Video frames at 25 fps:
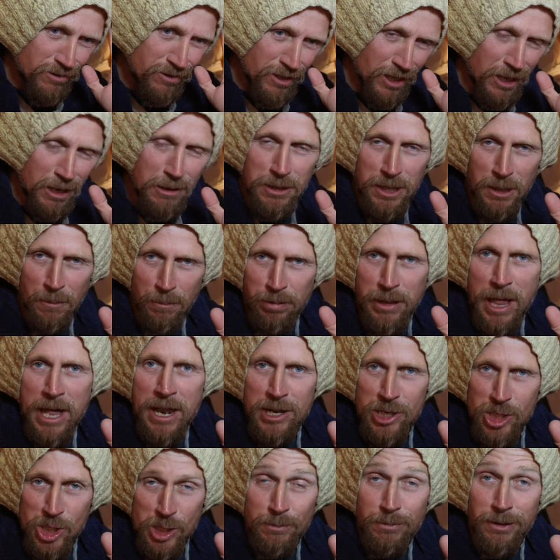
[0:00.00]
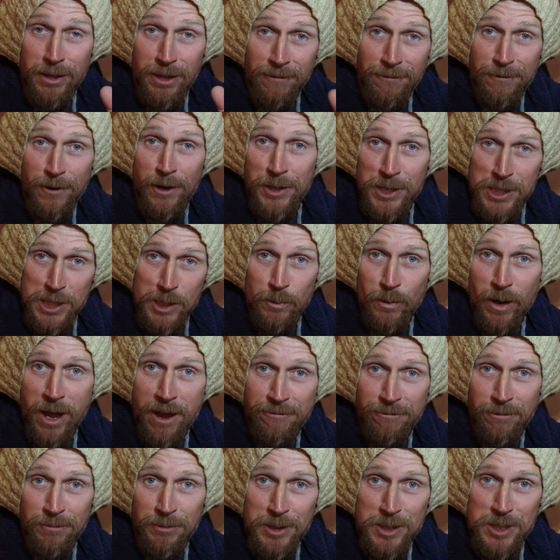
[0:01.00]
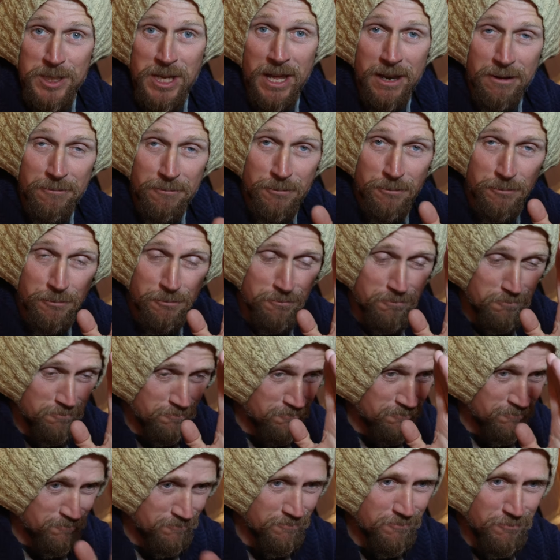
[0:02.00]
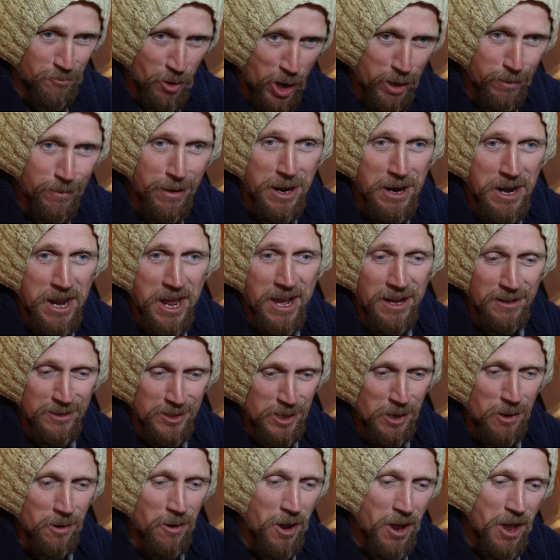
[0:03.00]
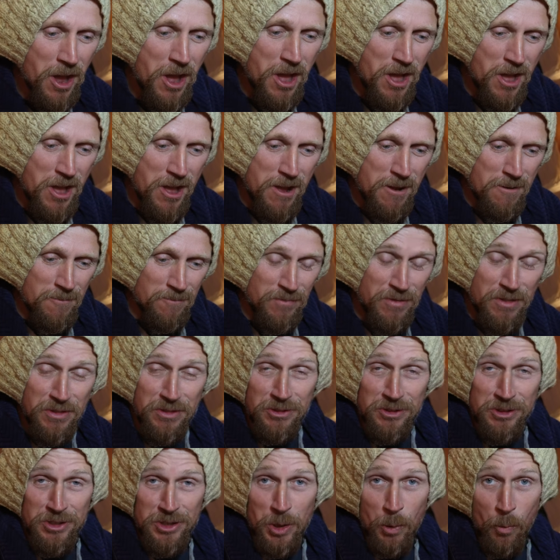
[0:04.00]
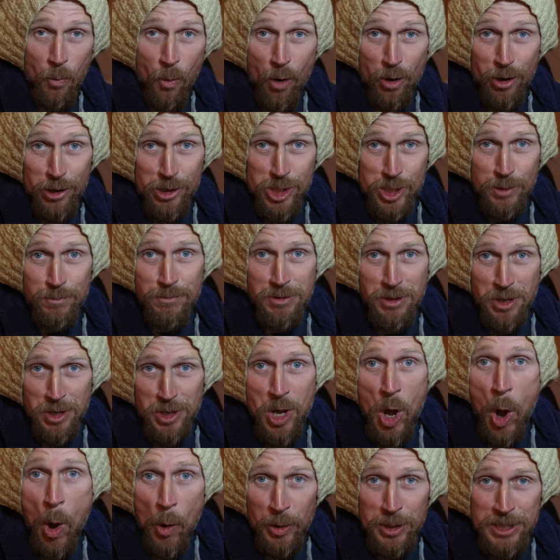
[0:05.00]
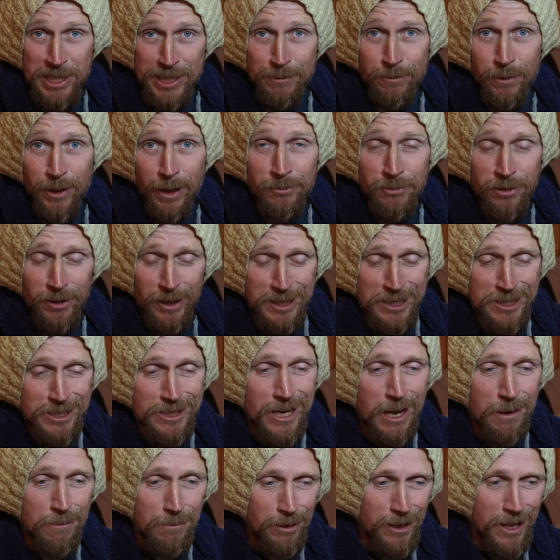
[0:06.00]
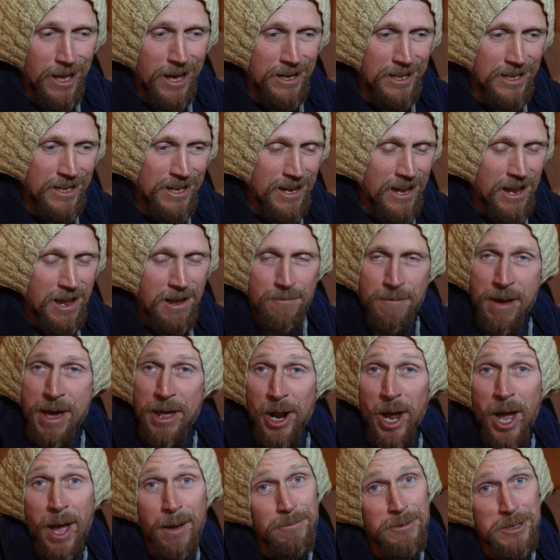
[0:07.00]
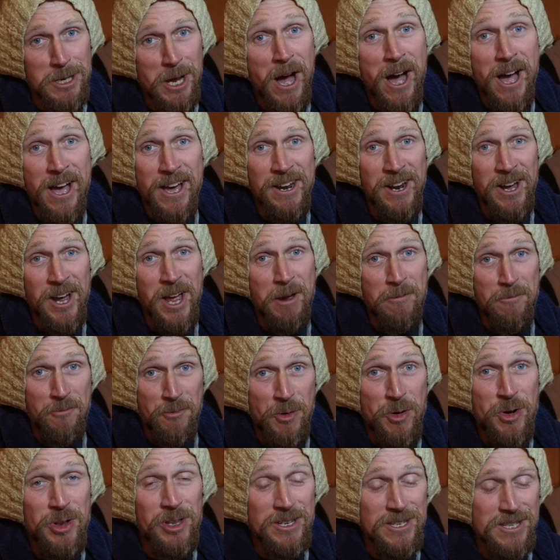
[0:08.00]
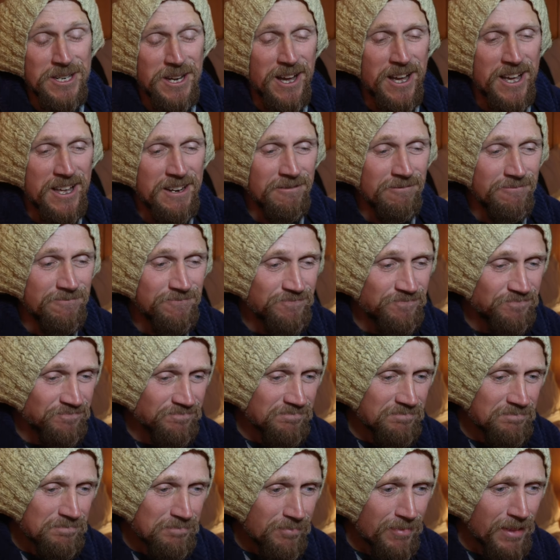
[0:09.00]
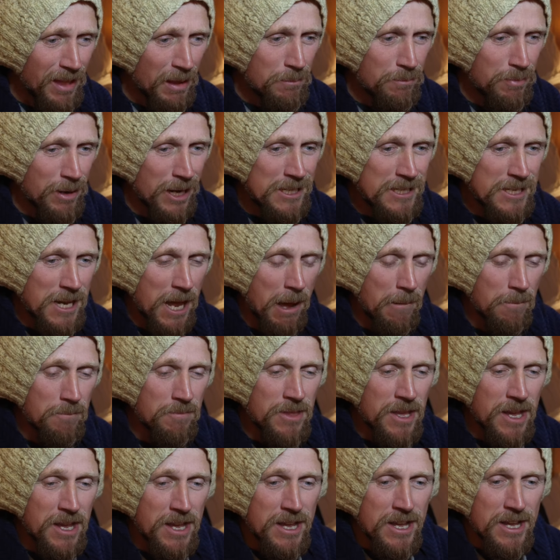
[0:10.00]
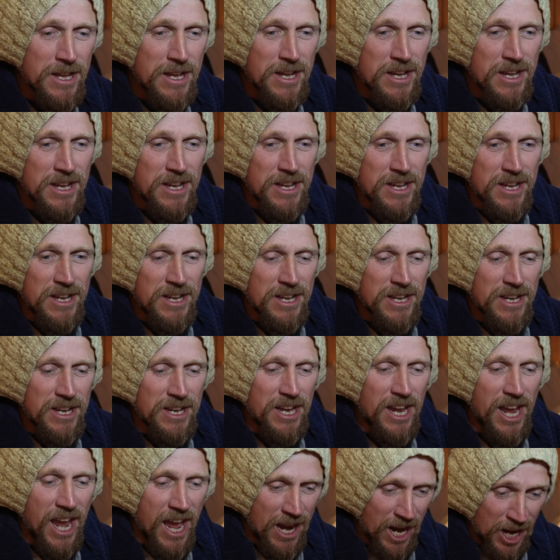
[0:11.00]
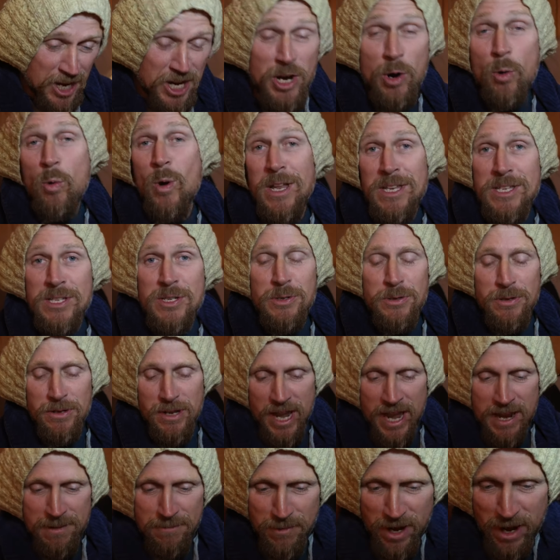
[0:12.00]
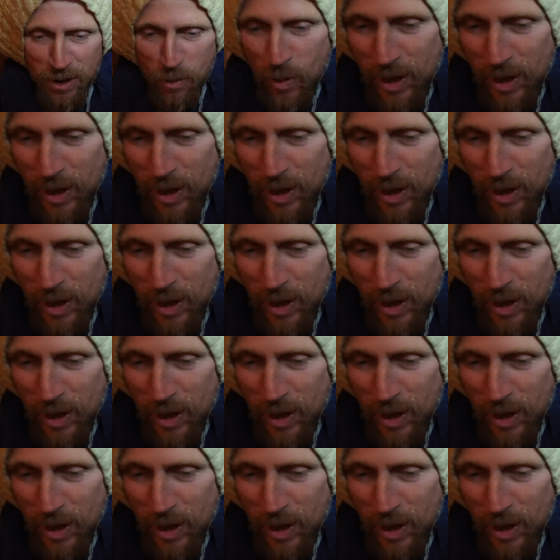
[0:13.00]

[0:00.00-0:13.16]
the planet should be the furthest away from the sun right about now. So the water should be the coldest is what I'm trying to stumble out here. Man, I am tired. I am really tired. But, and I need a wetsuit. And my